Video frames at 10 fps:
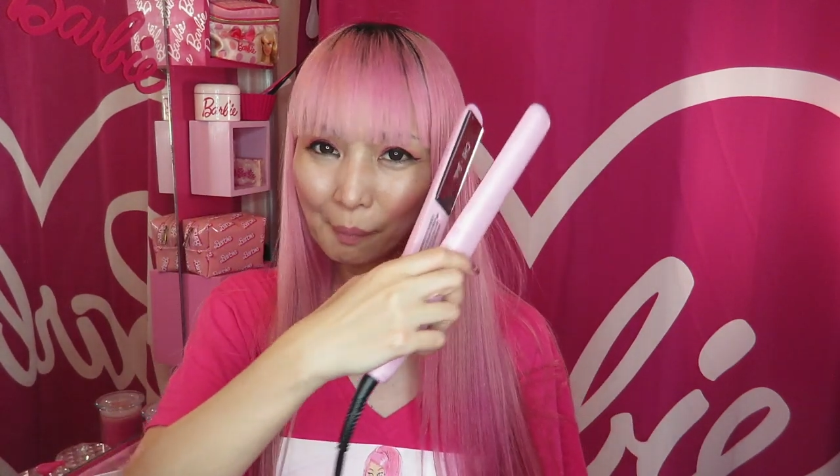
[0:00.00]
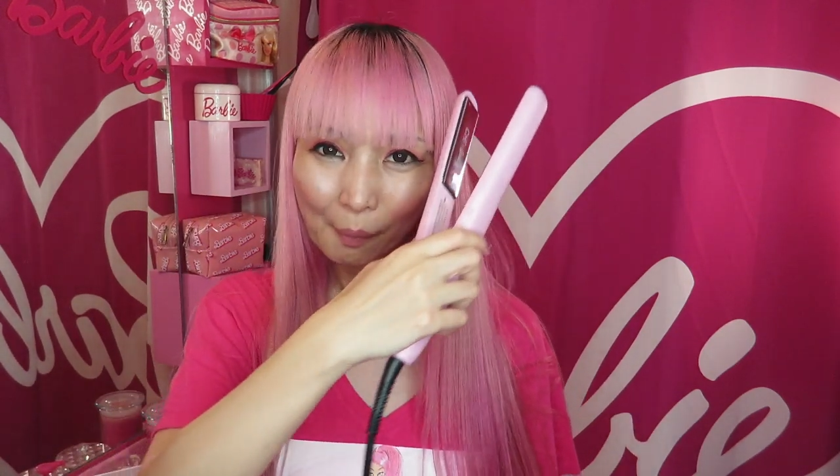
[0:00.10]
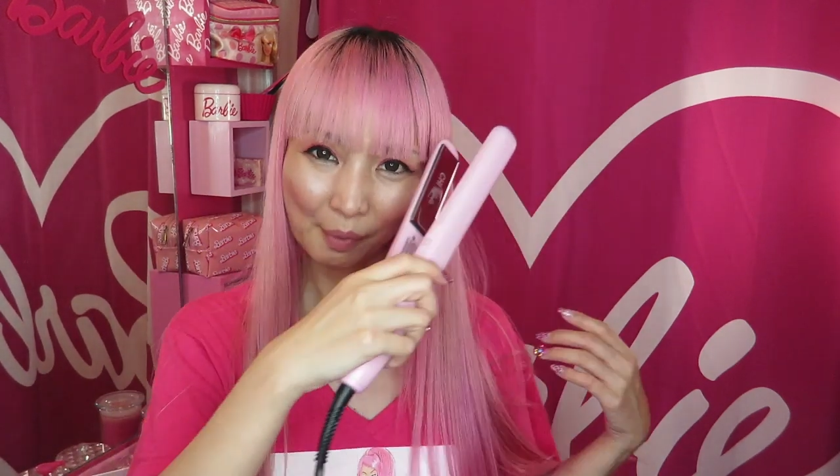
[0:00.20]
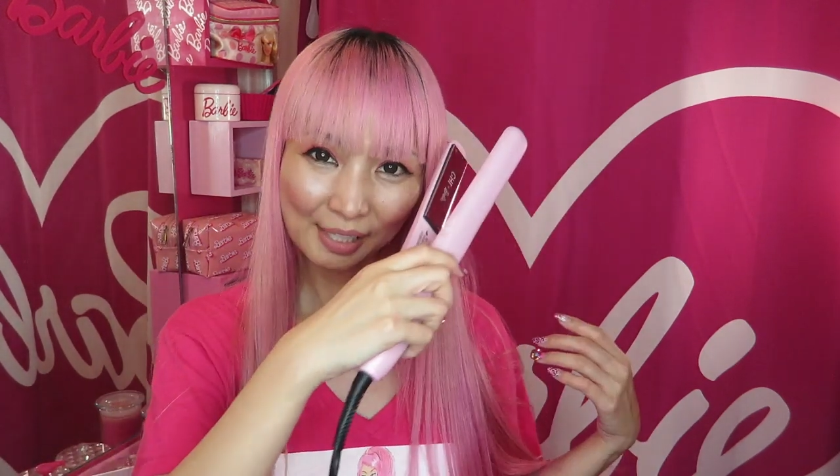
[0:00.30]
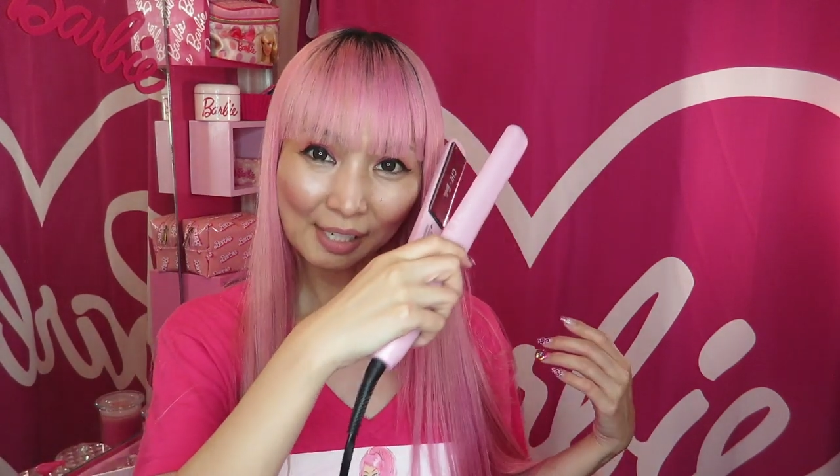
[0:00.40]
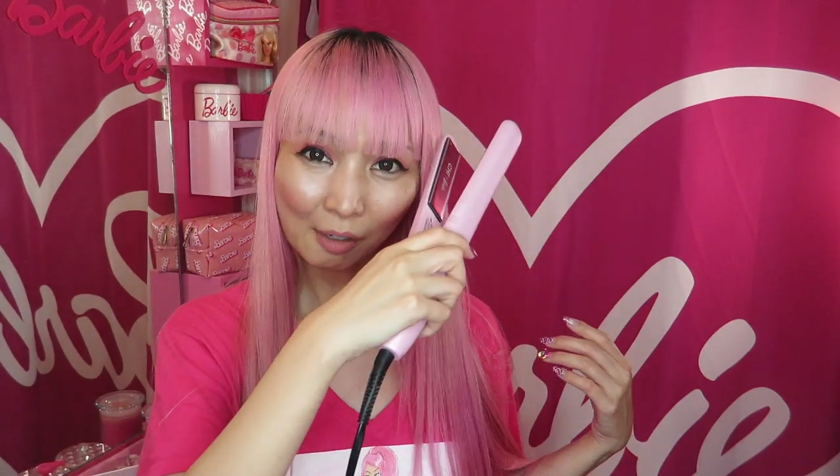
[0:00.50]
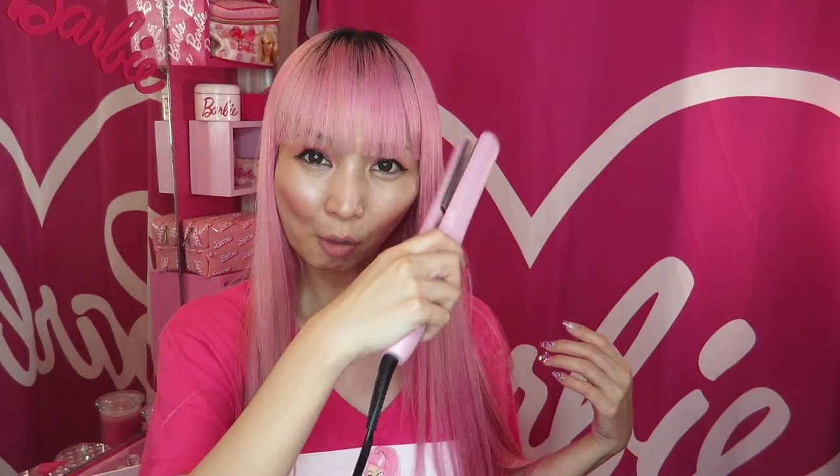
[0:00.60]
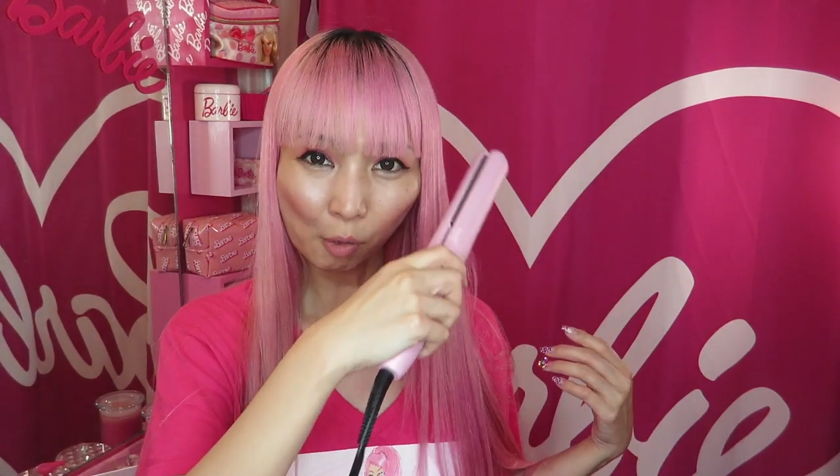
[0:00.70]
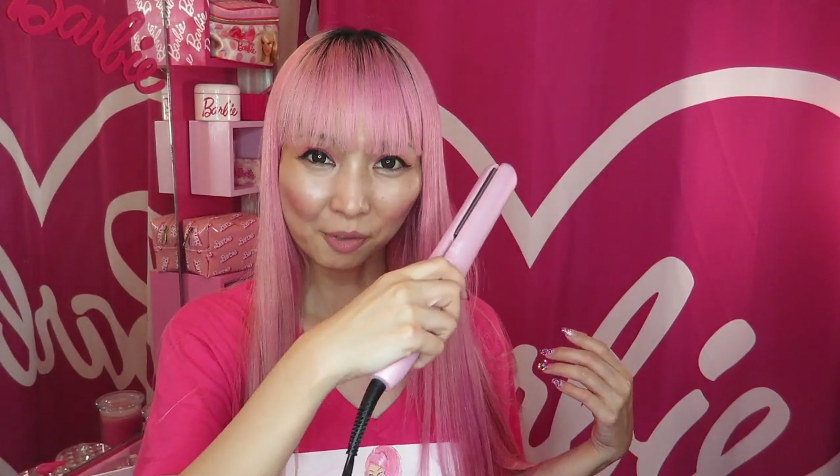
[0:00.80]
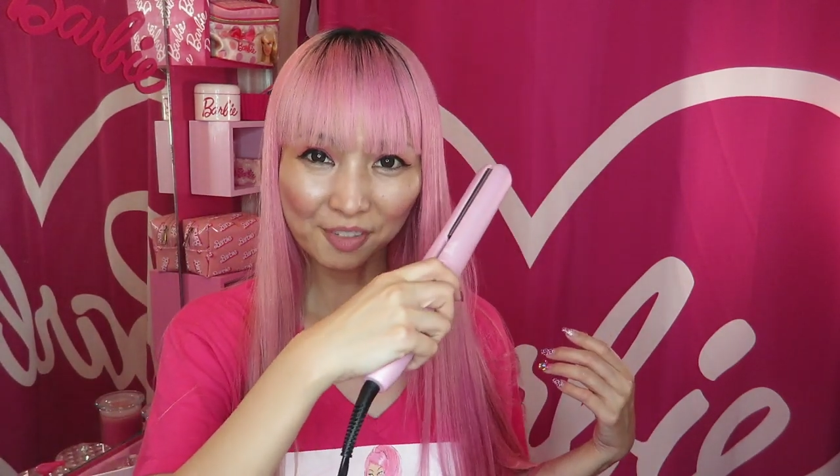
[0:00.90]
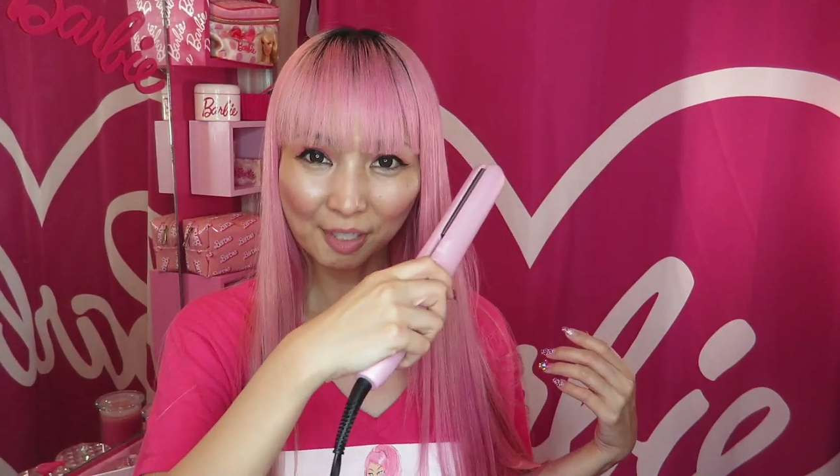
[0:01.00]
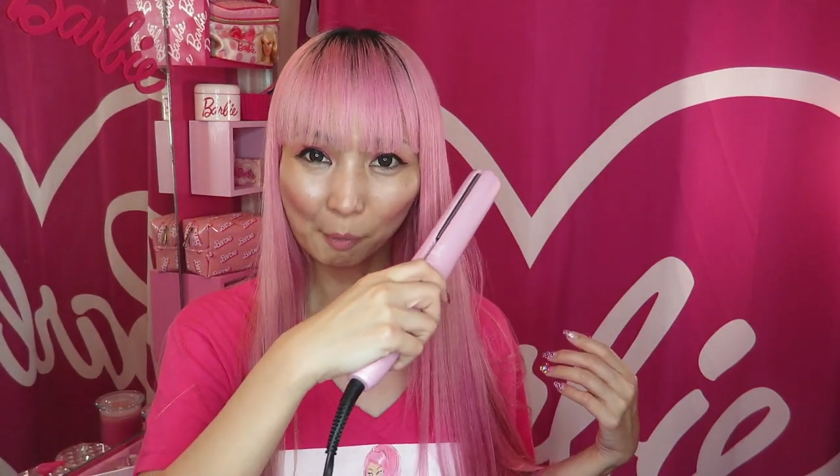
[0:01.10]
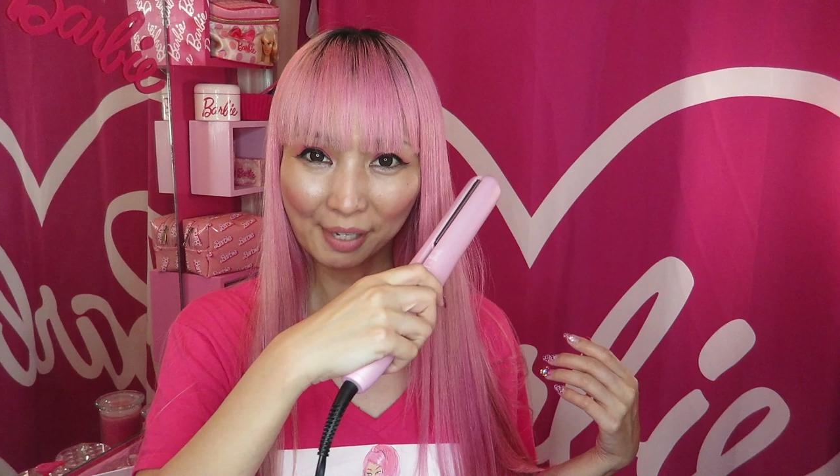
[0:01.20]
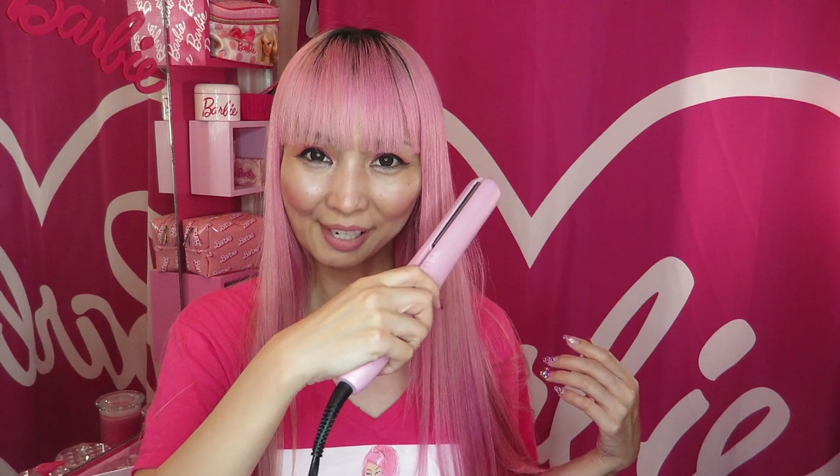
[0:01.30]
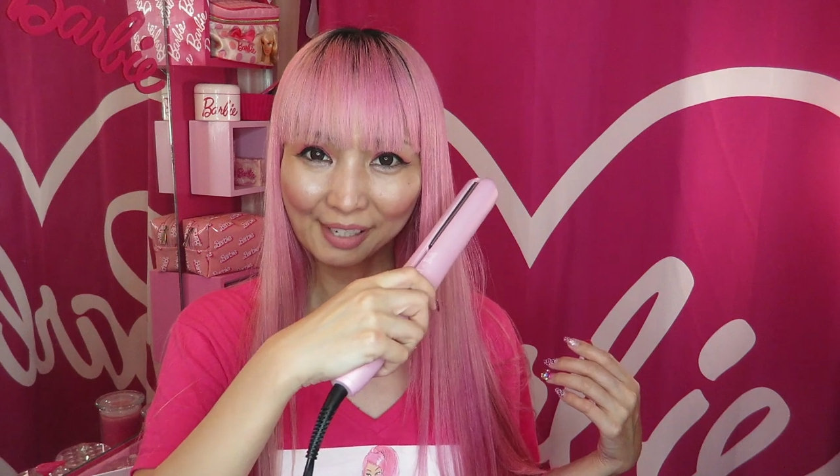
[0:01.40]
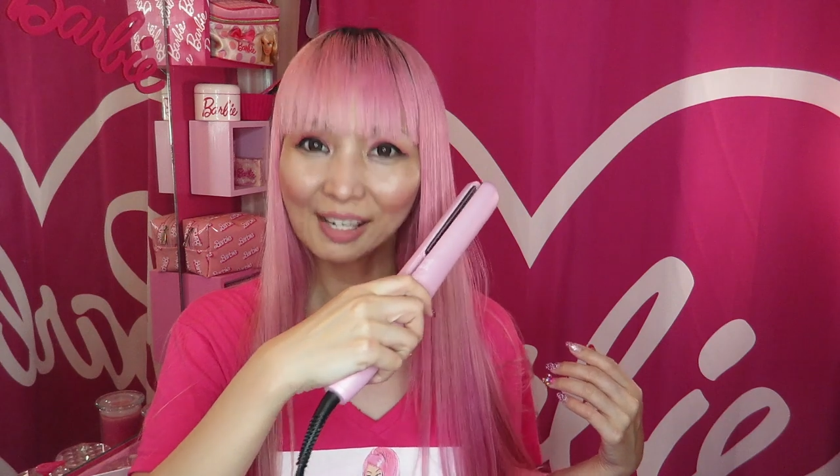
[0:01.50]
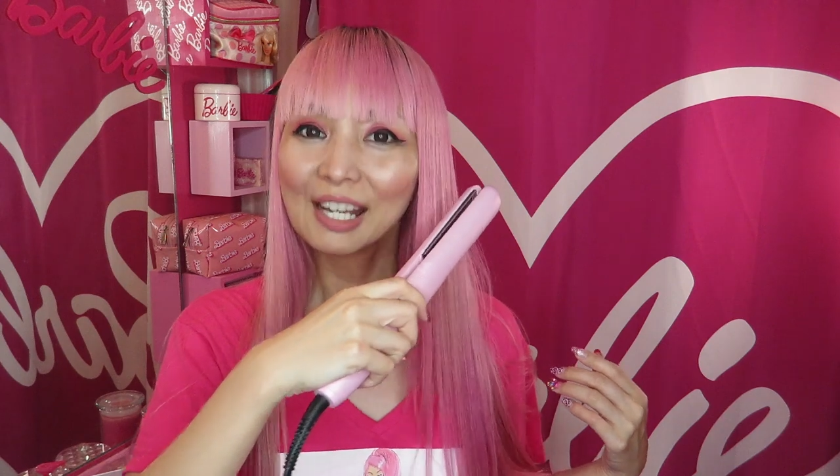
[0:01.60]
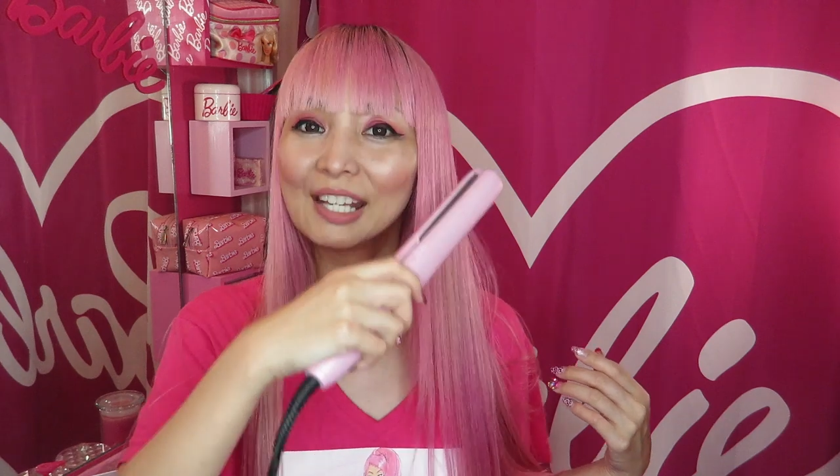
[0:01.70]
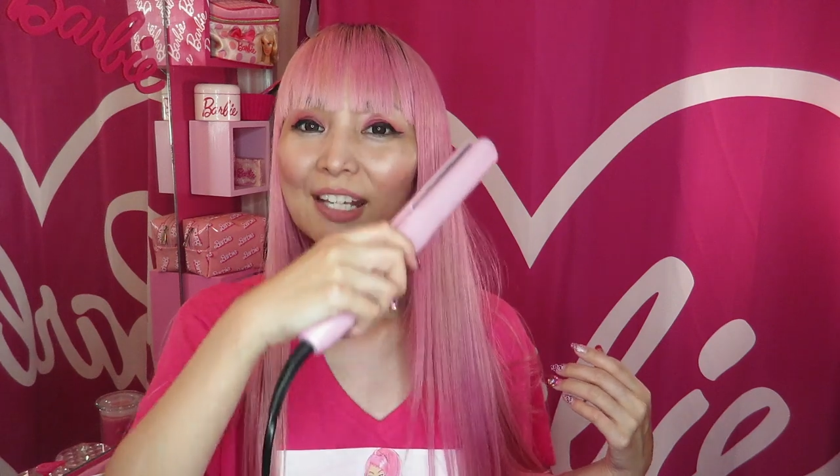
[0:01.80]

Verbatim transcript: When I hold some hair,